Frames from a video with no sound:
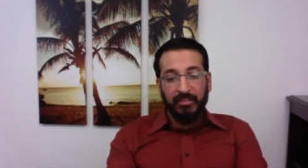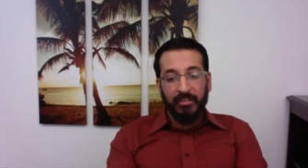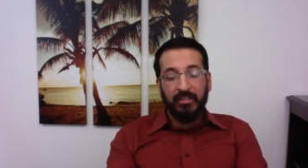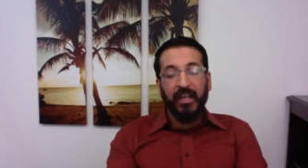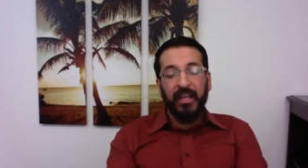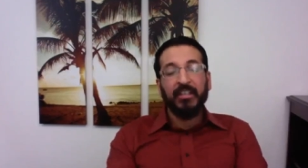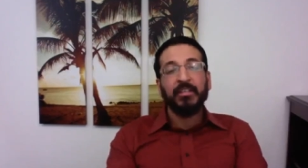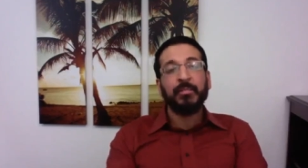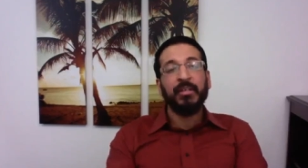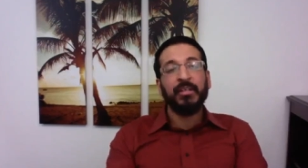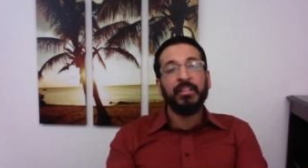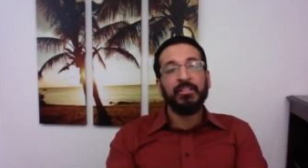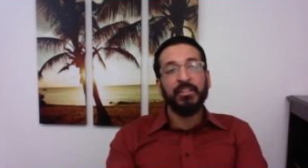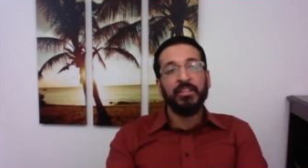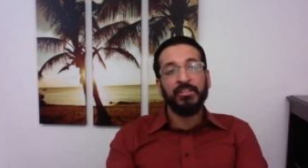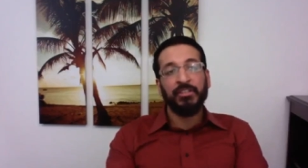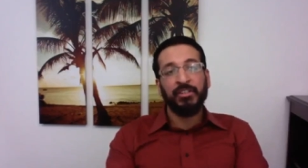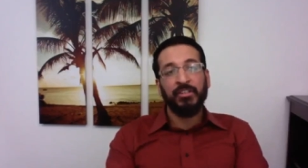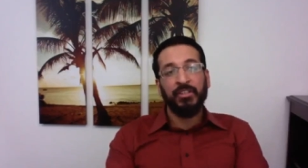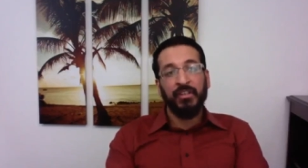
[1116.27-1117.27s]
Trying to pay
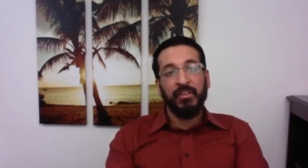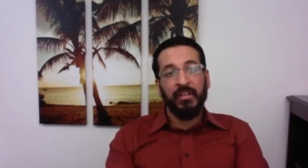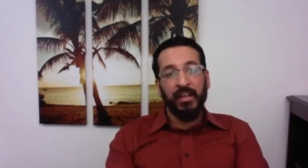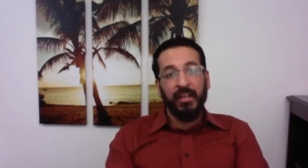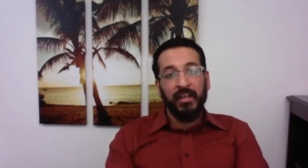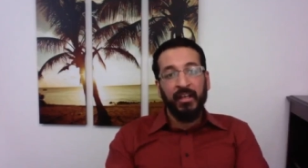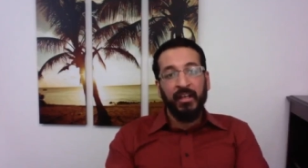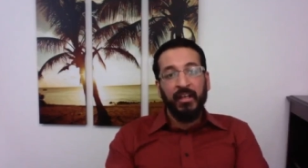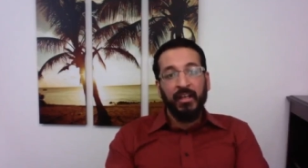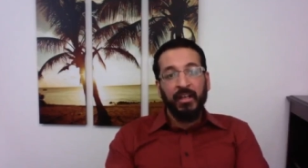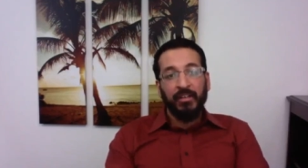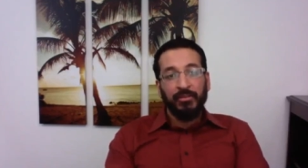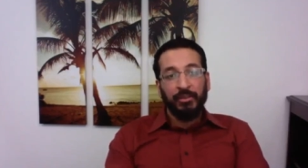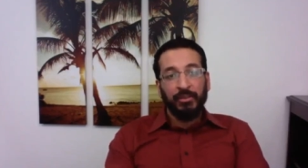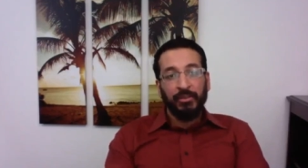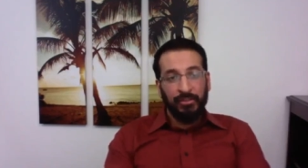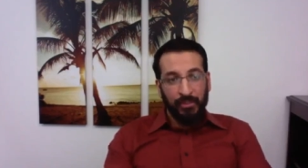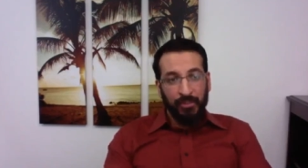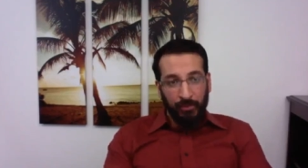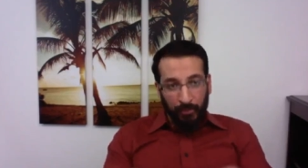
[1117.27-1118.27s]
attention to that
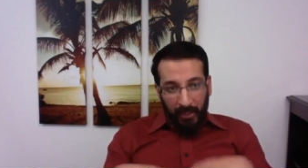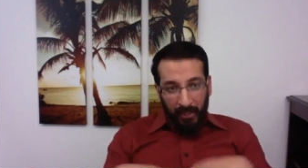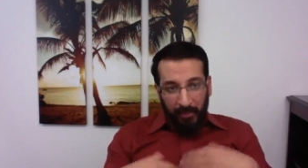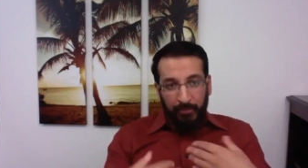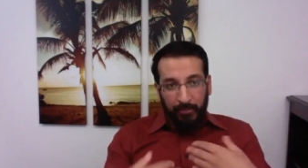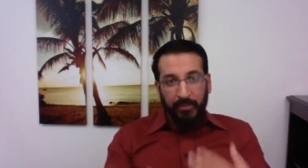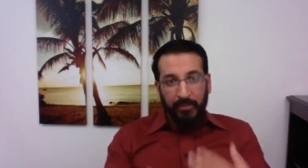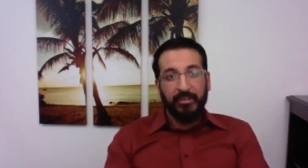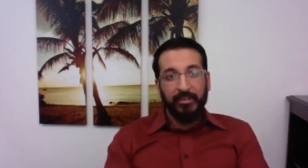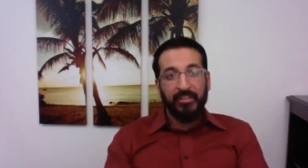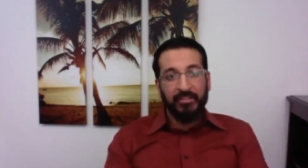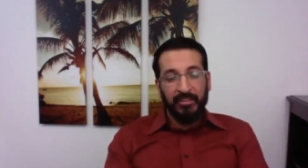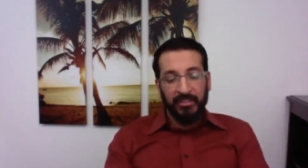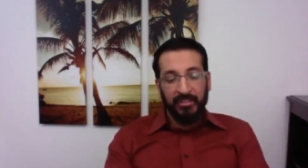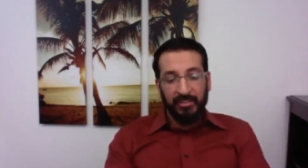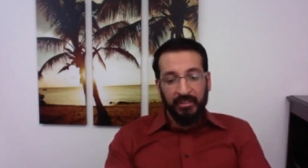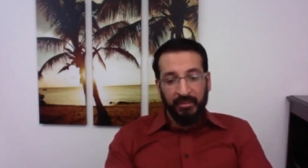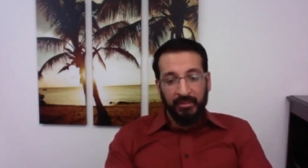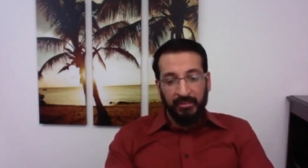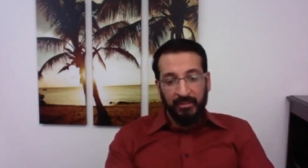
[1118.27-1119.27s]
yusr while we're
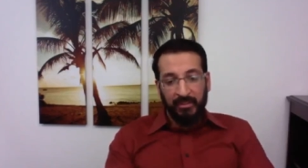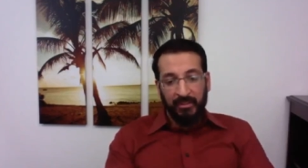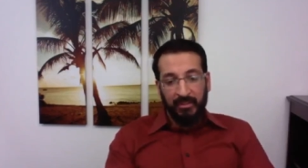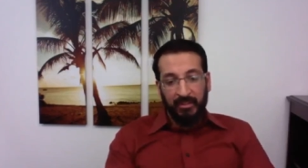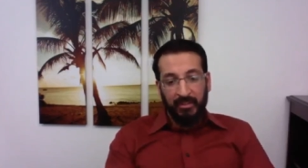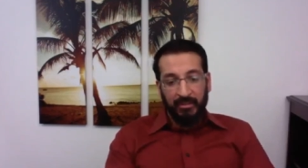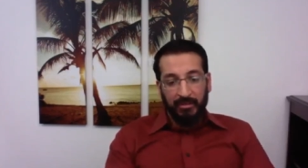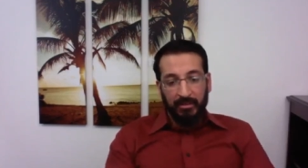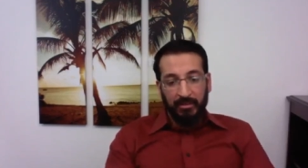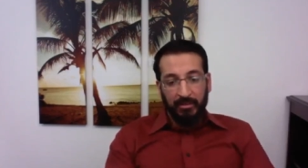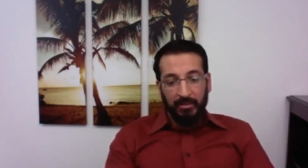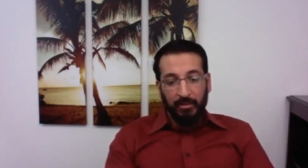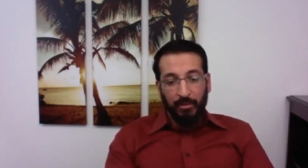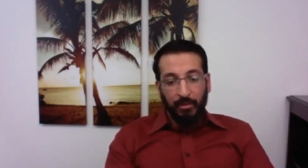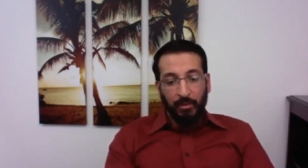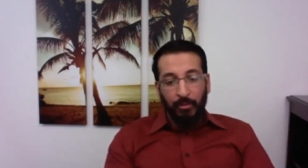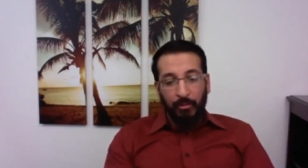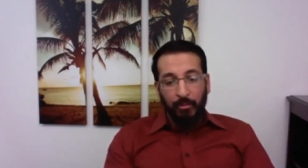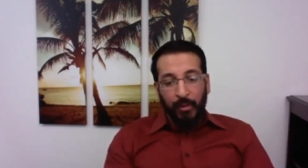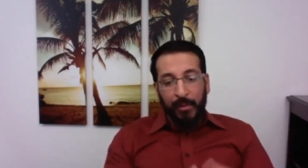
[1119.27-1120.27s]
facing
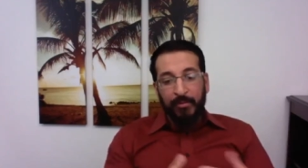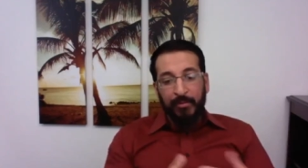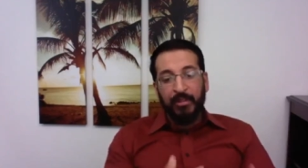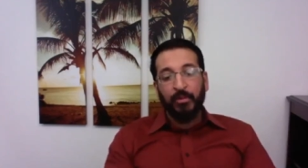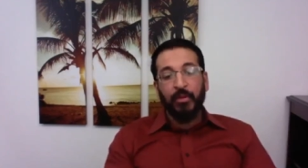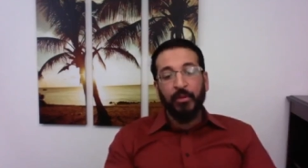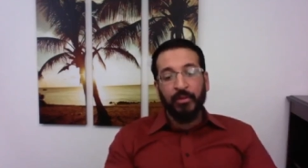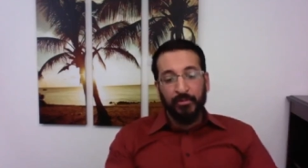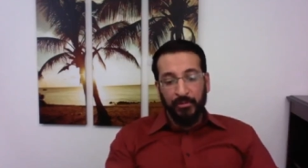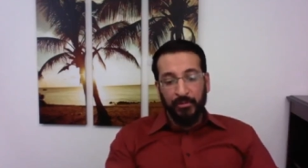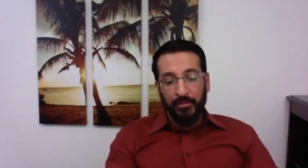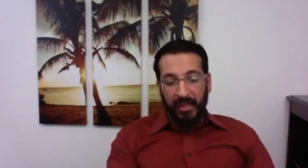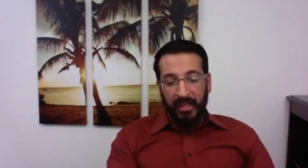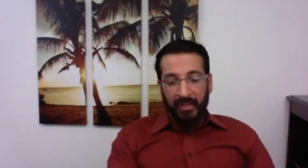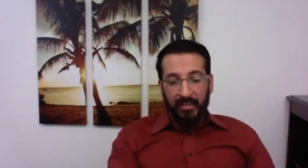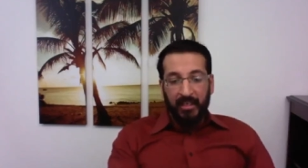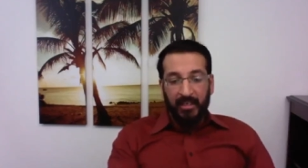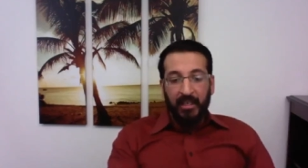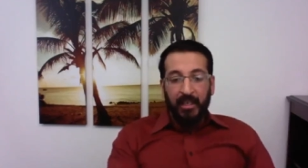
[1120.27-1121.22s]
or might be going through that